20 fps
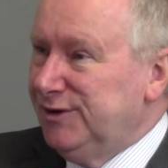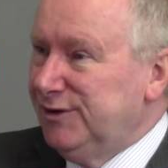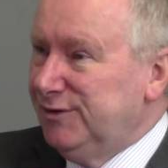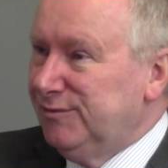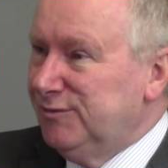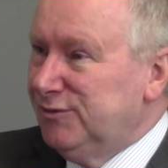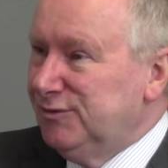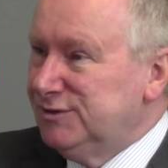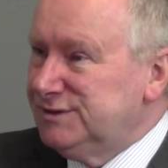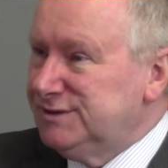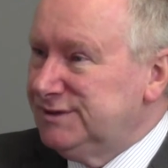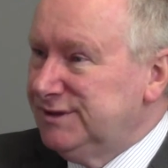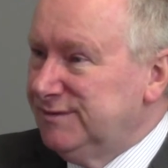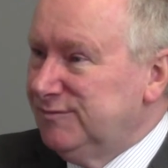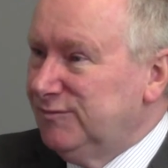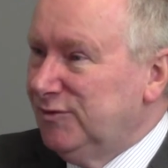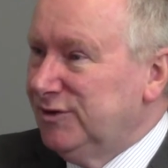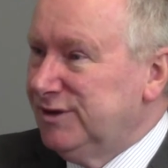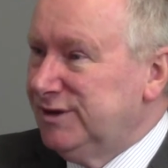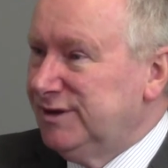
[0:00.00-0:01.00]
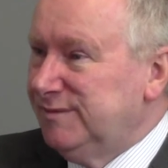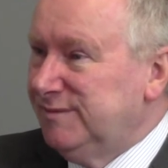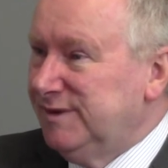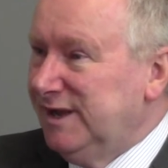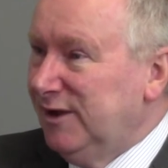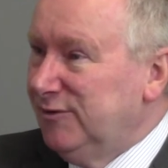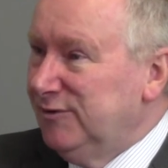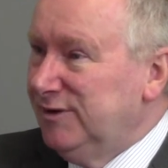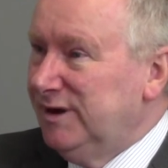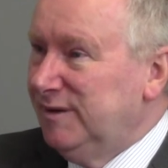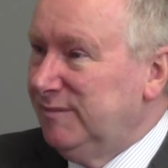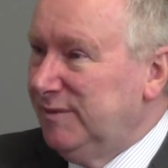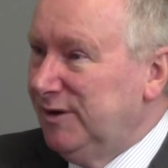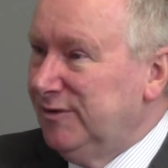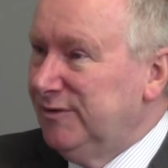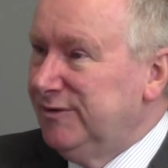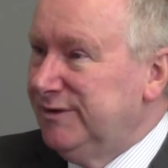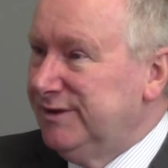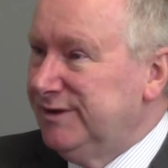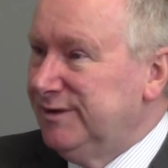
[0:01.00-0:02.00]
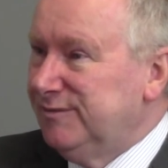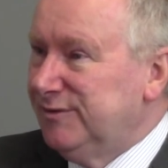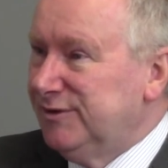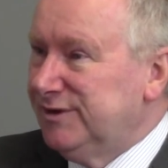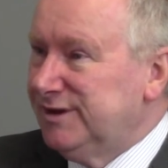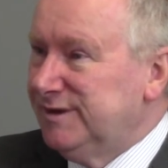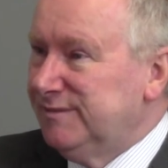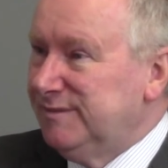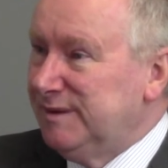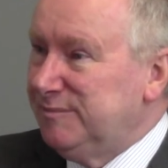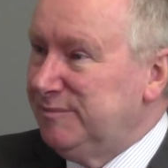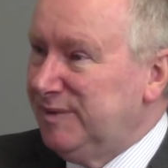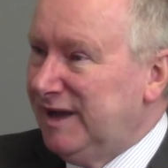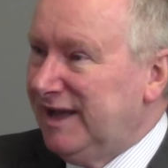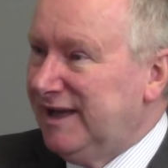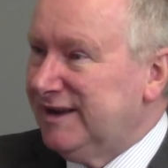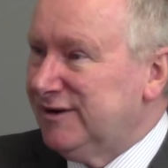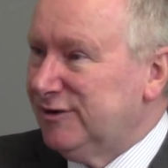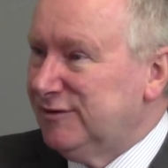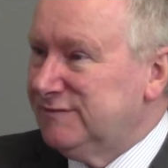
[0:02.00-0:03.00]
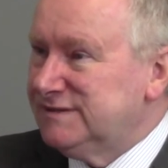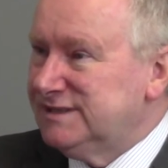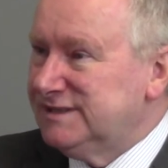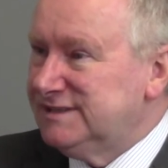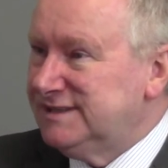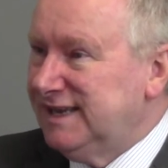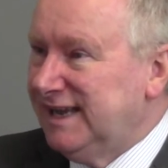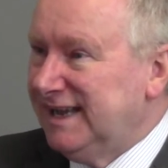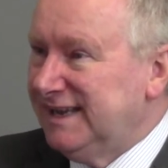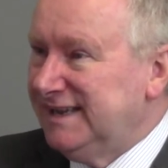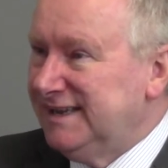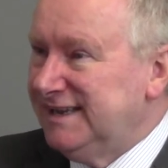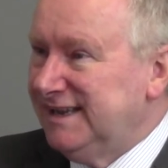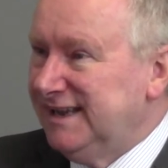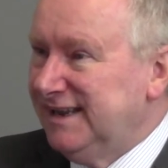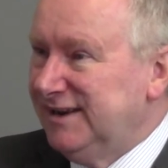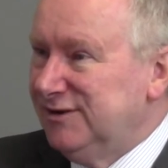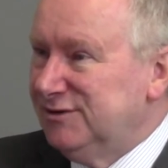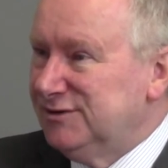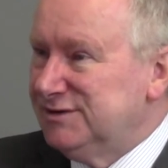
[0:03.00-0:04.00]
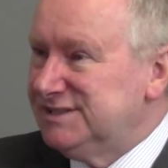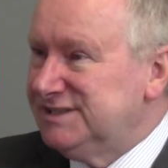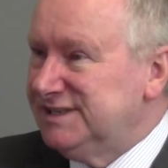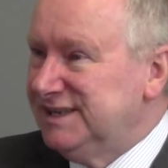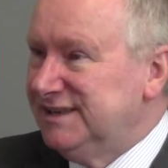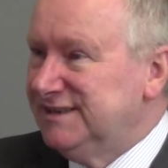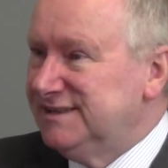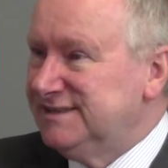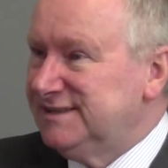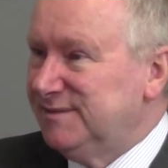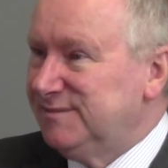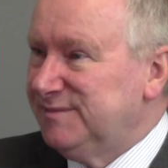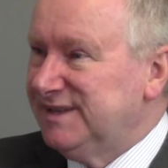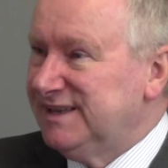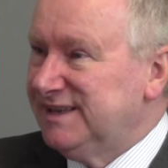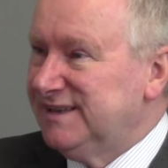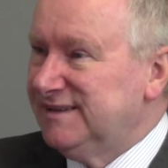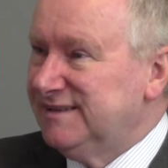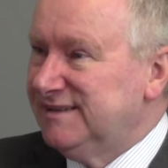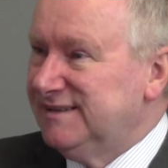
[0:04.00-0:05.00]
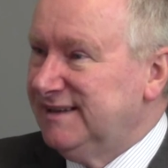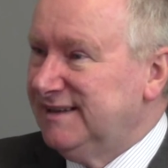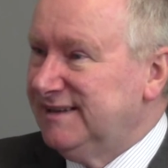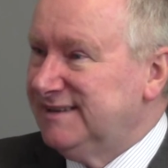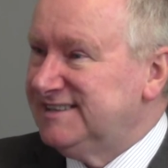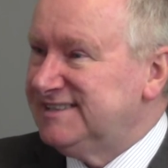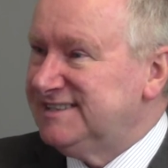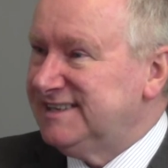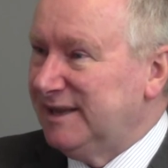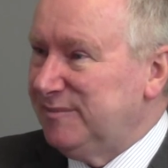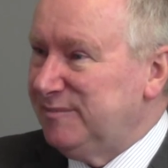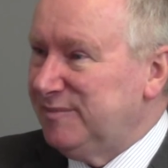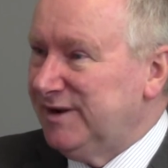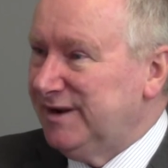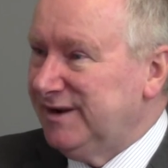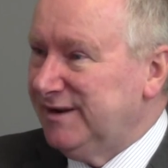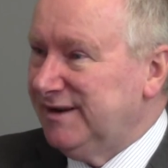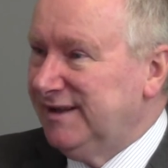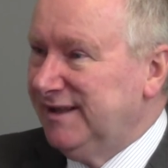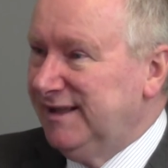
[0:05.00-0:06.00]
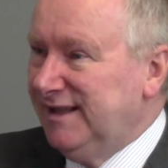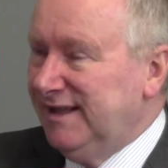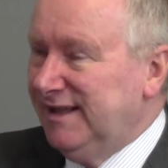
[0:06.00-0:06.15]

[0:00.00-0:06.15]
you know, most of them want to be out and about, they want to be part of society and not seen as something separate.